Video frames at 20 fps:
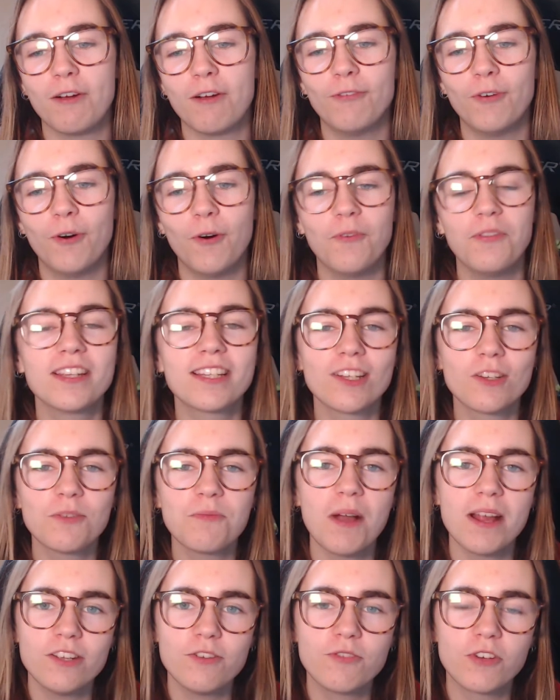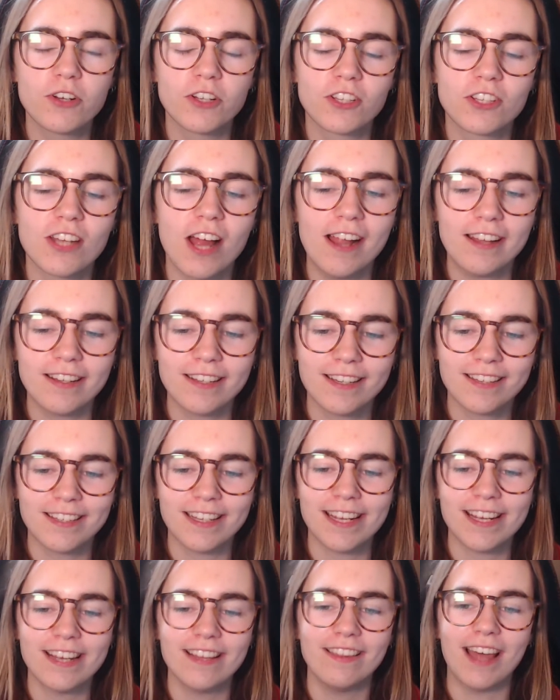beautiful. This is when you can start to
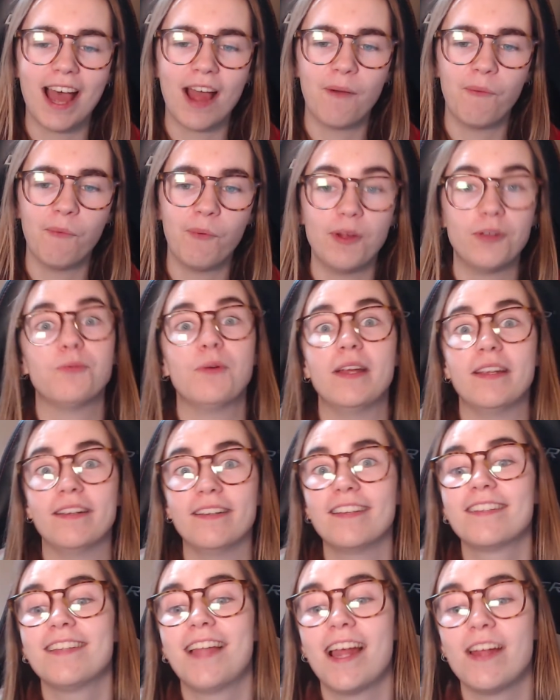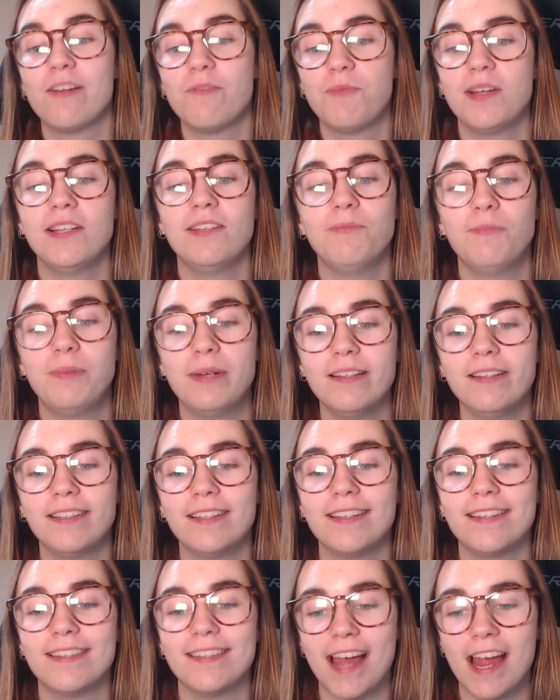see that we're twins, like, we
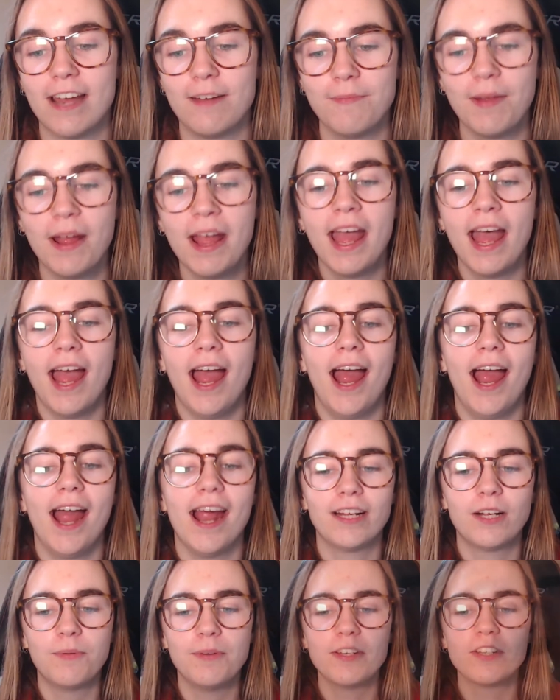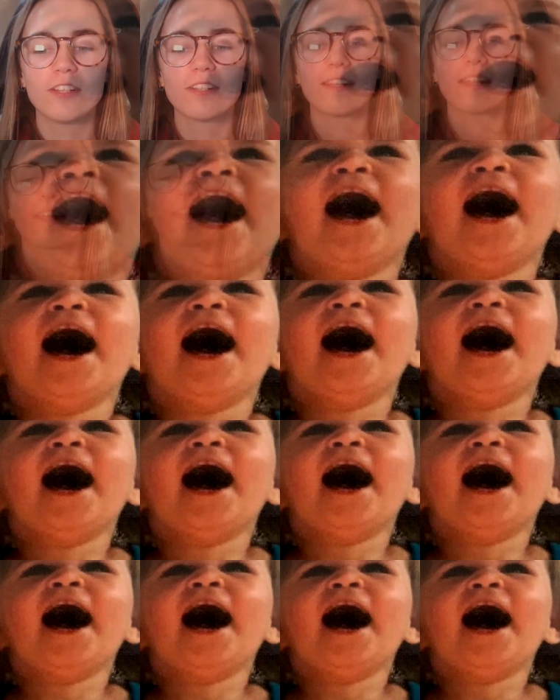look the same. And can we just take a
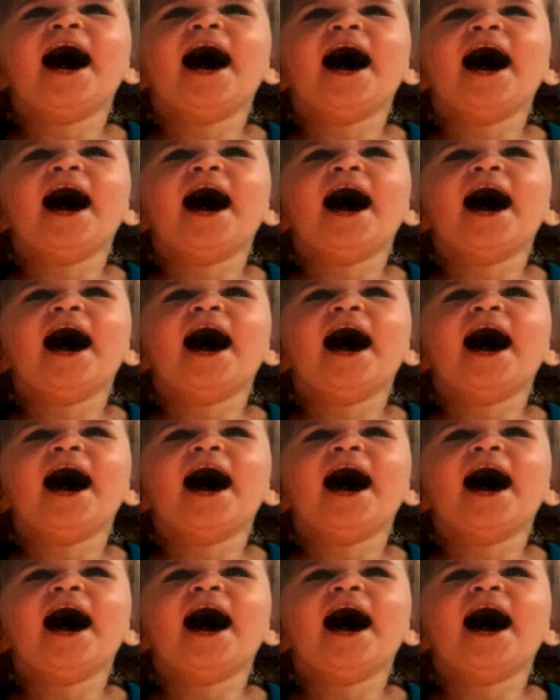little, you know,